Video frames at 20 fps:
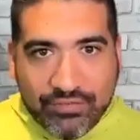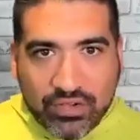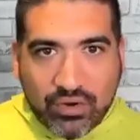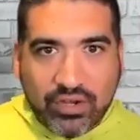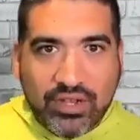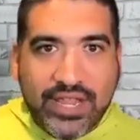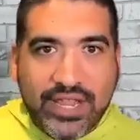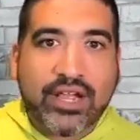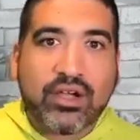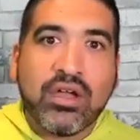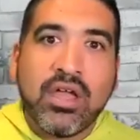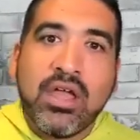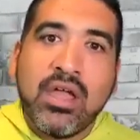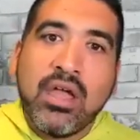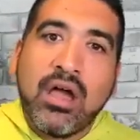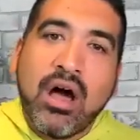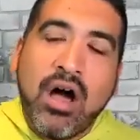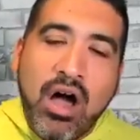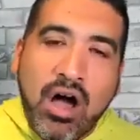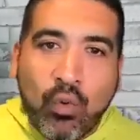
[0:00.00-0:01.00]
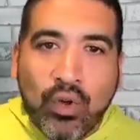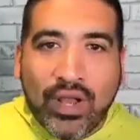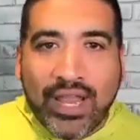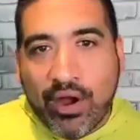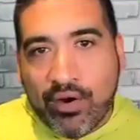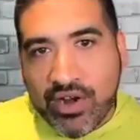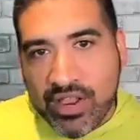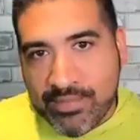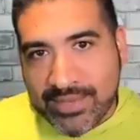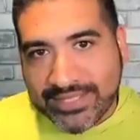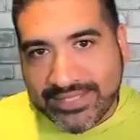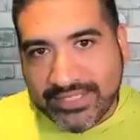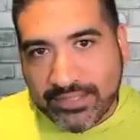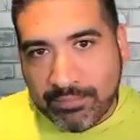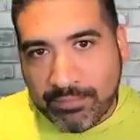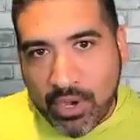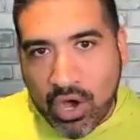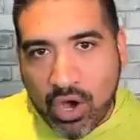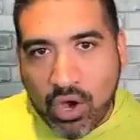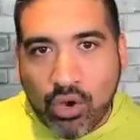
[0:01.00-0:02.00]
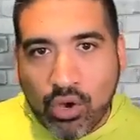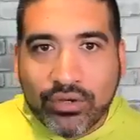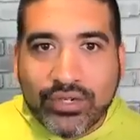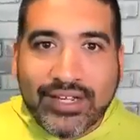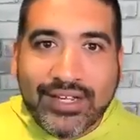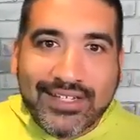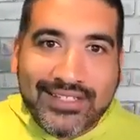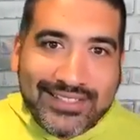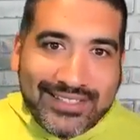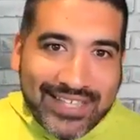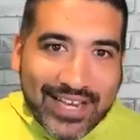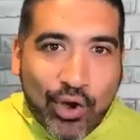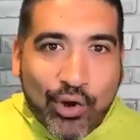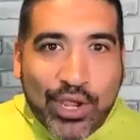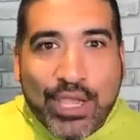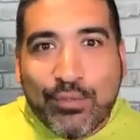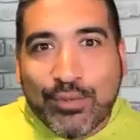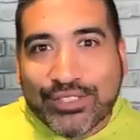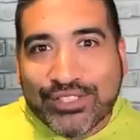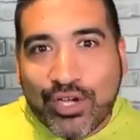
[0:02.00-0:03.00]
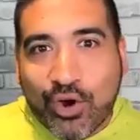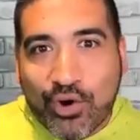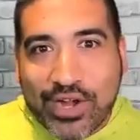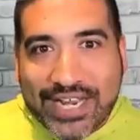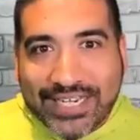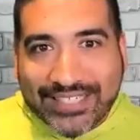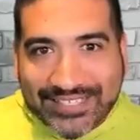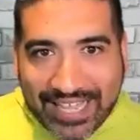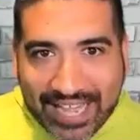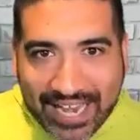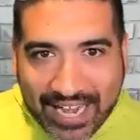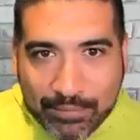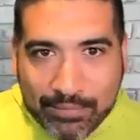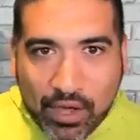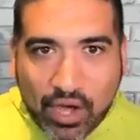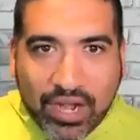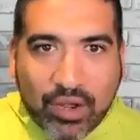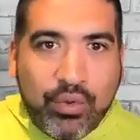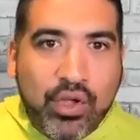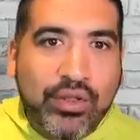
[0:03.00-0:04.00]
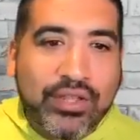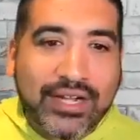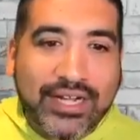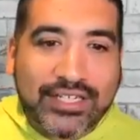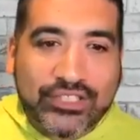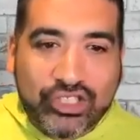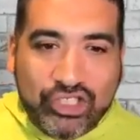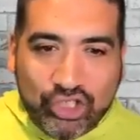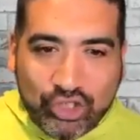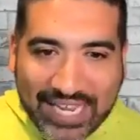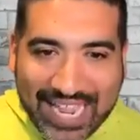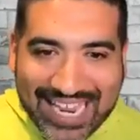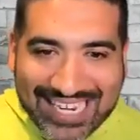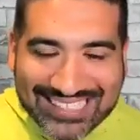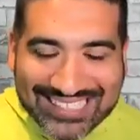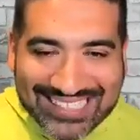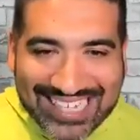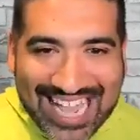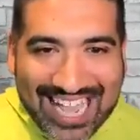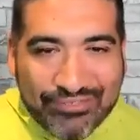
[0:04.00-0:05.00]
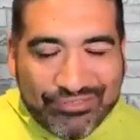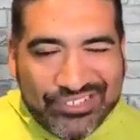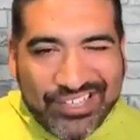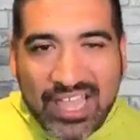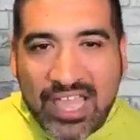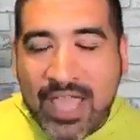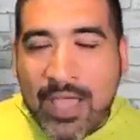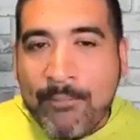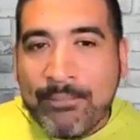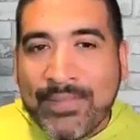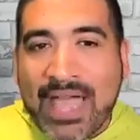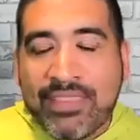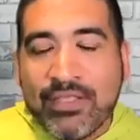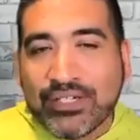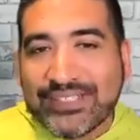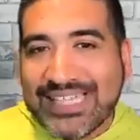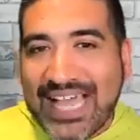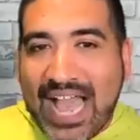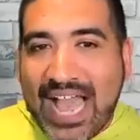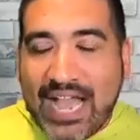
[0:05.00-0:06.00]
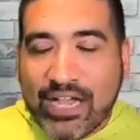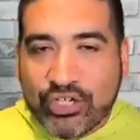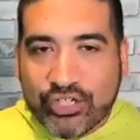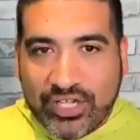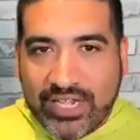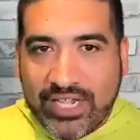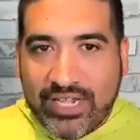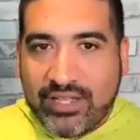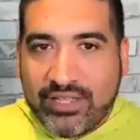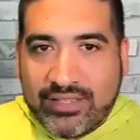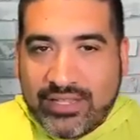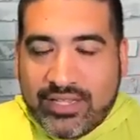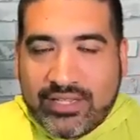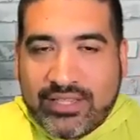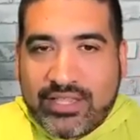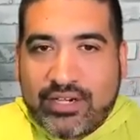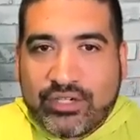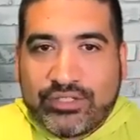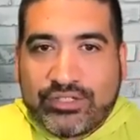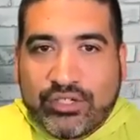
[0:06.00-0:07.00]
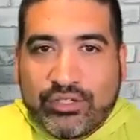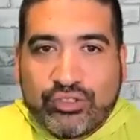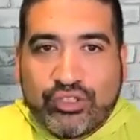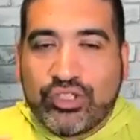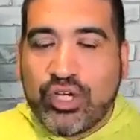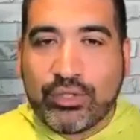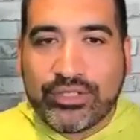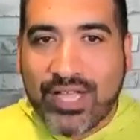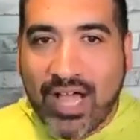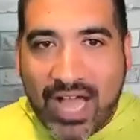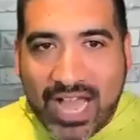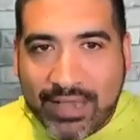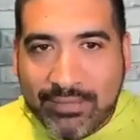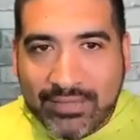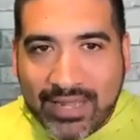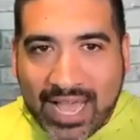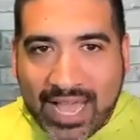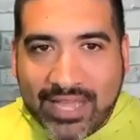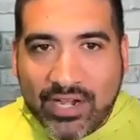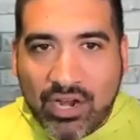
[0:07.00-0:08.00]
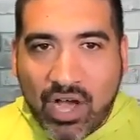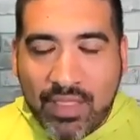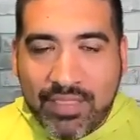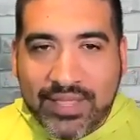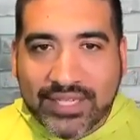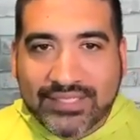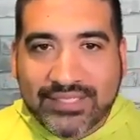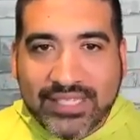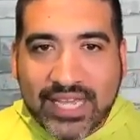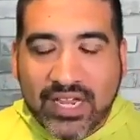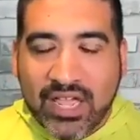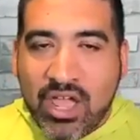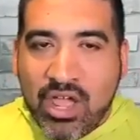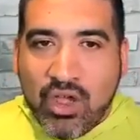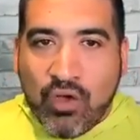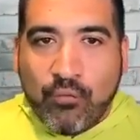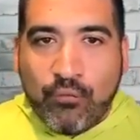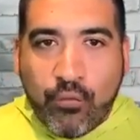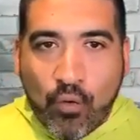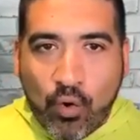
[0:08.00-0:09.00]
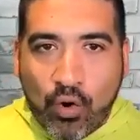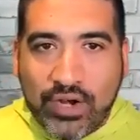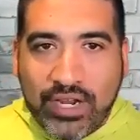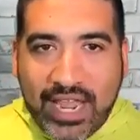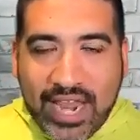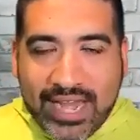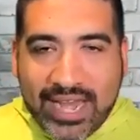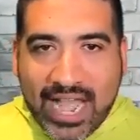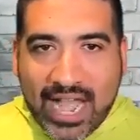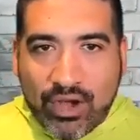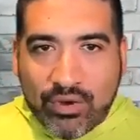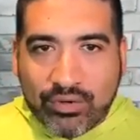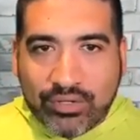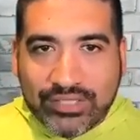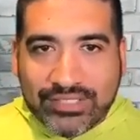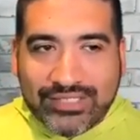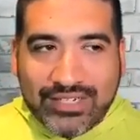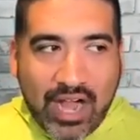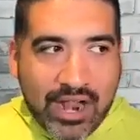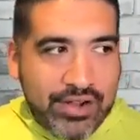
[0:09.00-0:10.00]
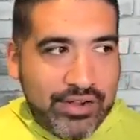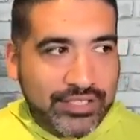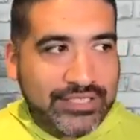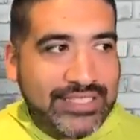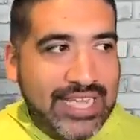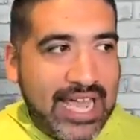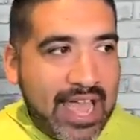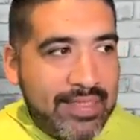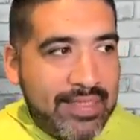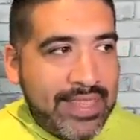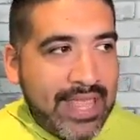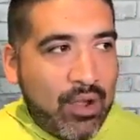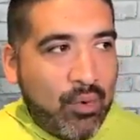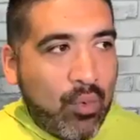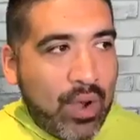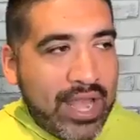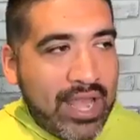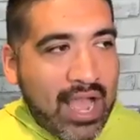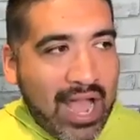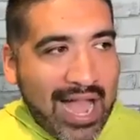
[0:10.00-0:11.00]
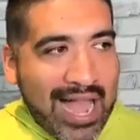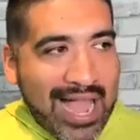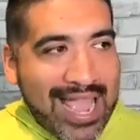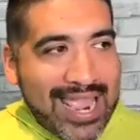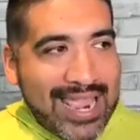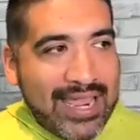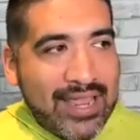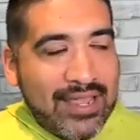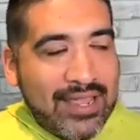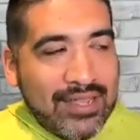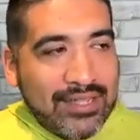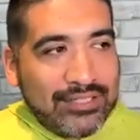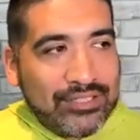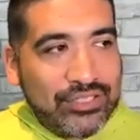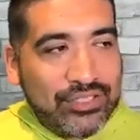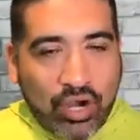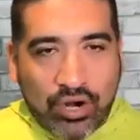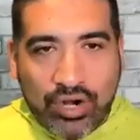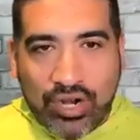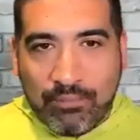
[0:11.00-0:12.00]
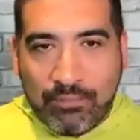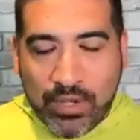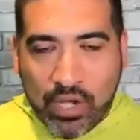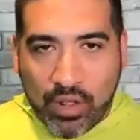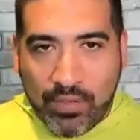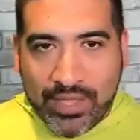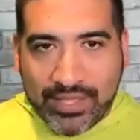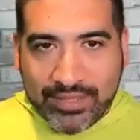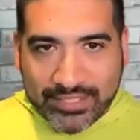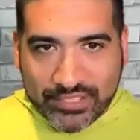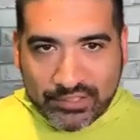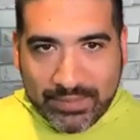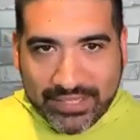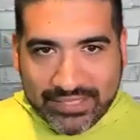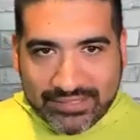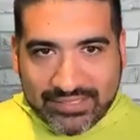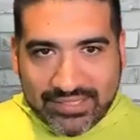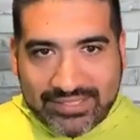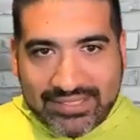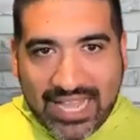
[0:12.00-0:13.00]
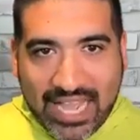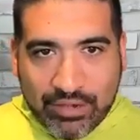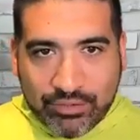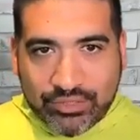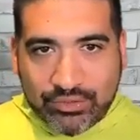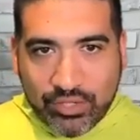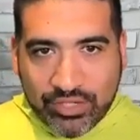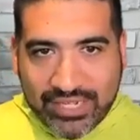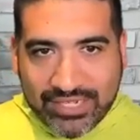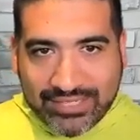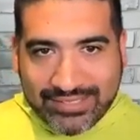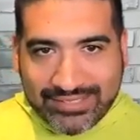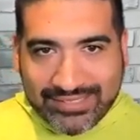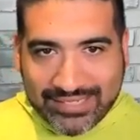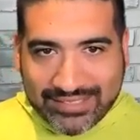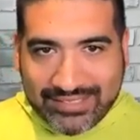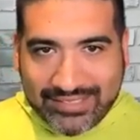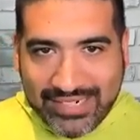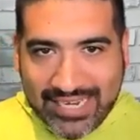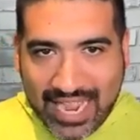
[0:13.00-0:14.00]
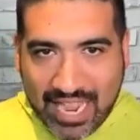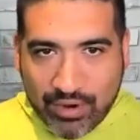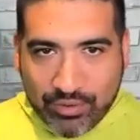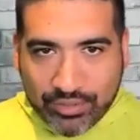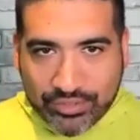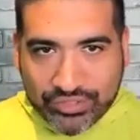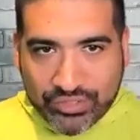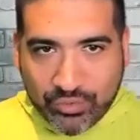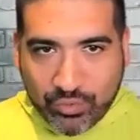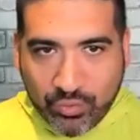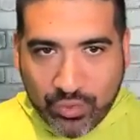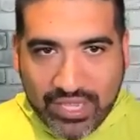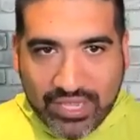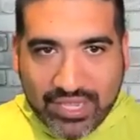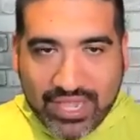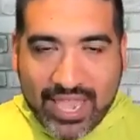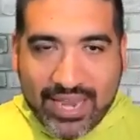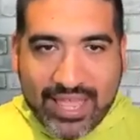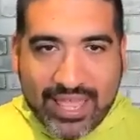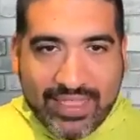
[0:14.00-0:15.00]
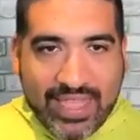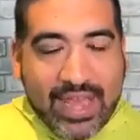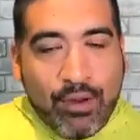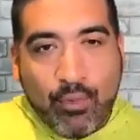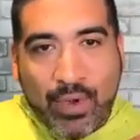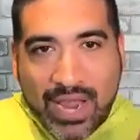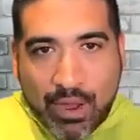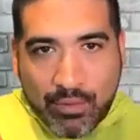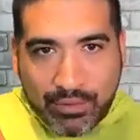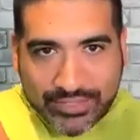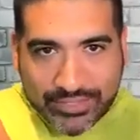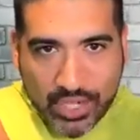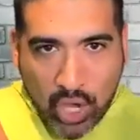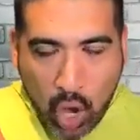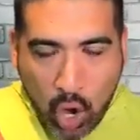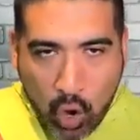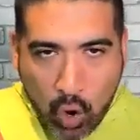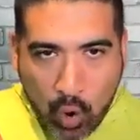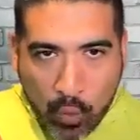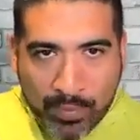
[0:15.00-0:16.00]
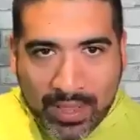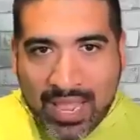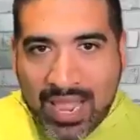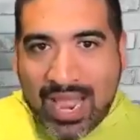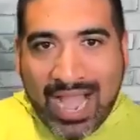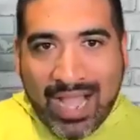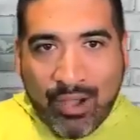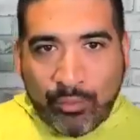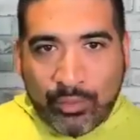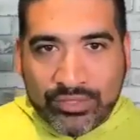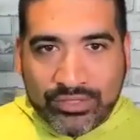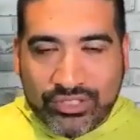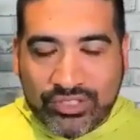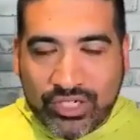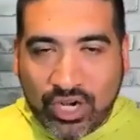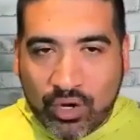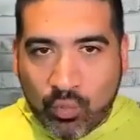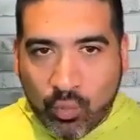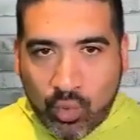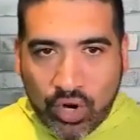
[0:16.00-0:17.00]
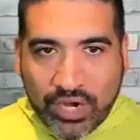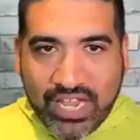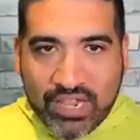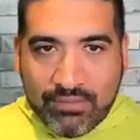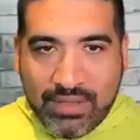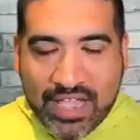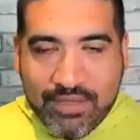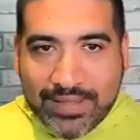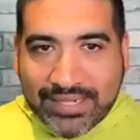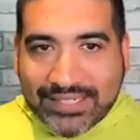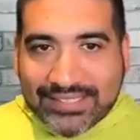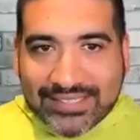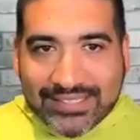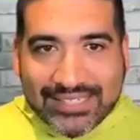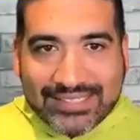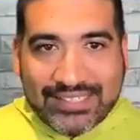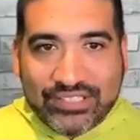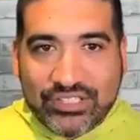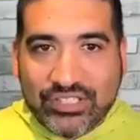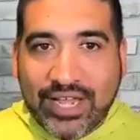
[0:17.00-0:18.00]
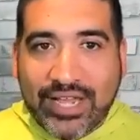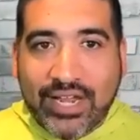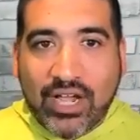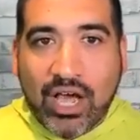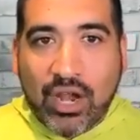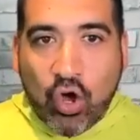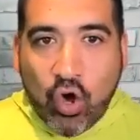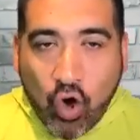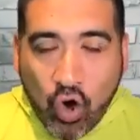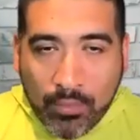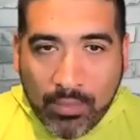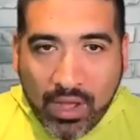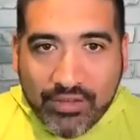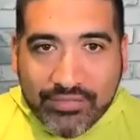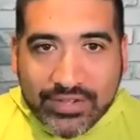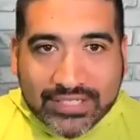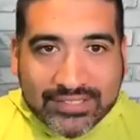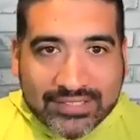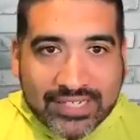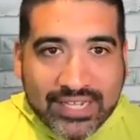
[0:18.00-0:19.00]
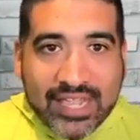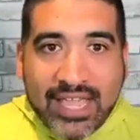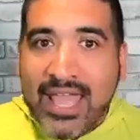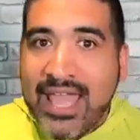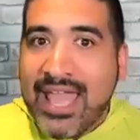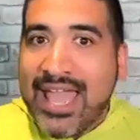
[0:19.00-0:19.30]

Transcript: you are like, oh, well, I already missed the boat because, he was already excited about it. We only got 2 days left. And there's actually, there's no timeline on this. Like 48 hours, understand that when I started building this business, I was working 60 hours a week. And then when I was home, I wouldn't start working my business until I got home, obviously,